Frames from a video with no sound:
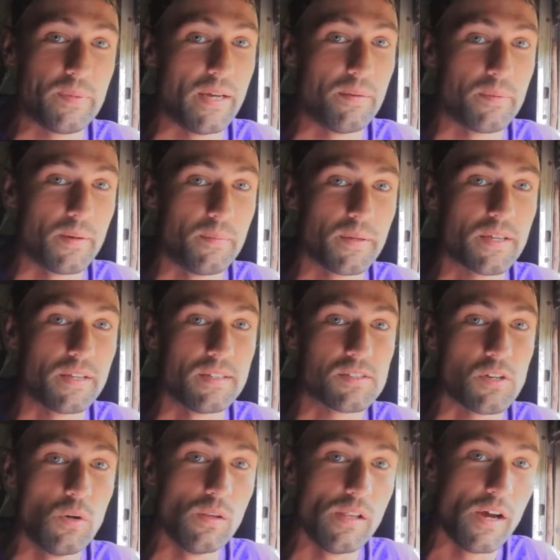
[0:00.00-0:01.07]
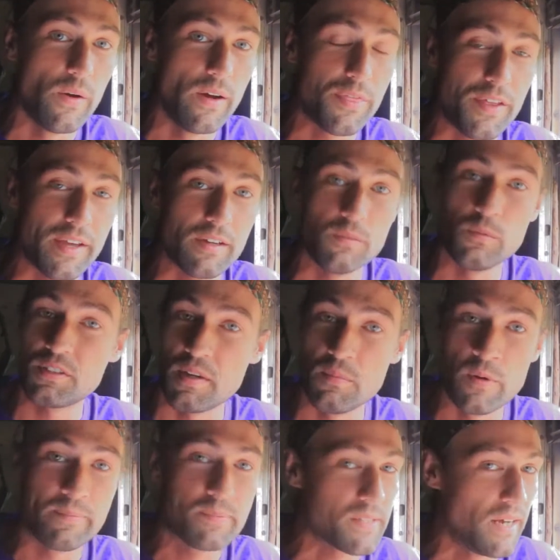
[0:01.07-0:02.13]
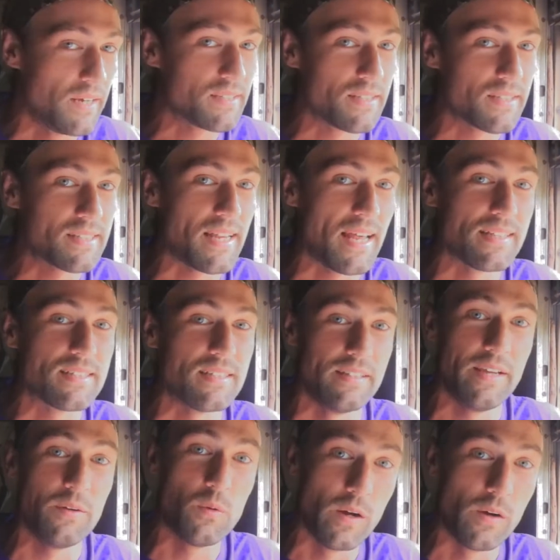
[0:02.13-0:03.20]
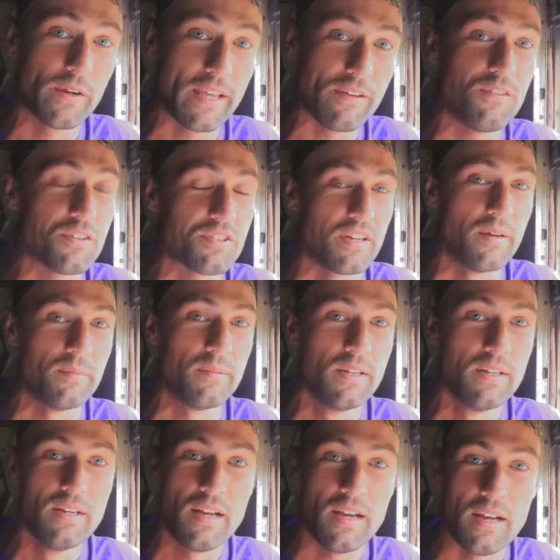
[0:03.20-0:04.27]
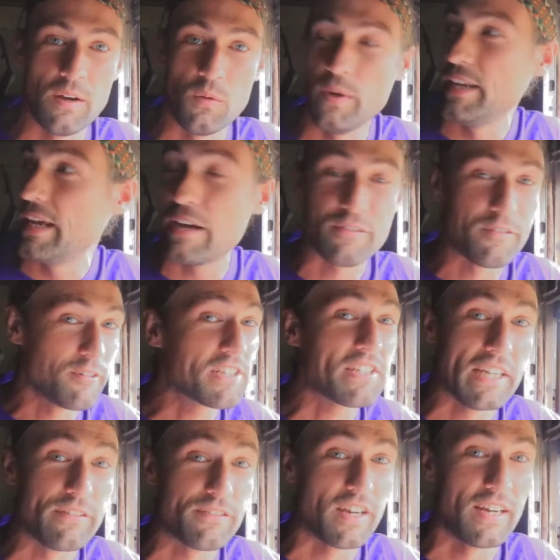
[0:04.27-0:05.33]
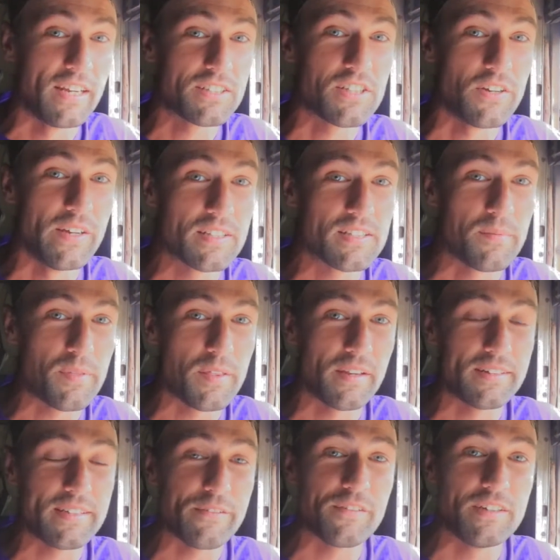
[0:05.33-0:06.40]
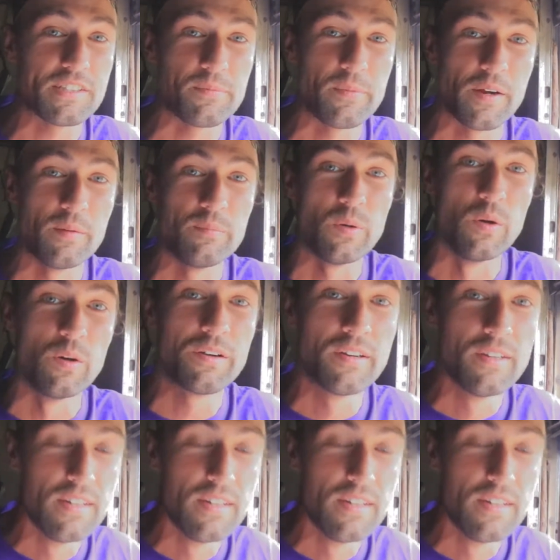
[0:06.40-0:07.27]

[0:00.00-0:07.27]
paper, because although I think on some websites it says that they will give you some, we haven't received any, so it's something definitely to bring on board.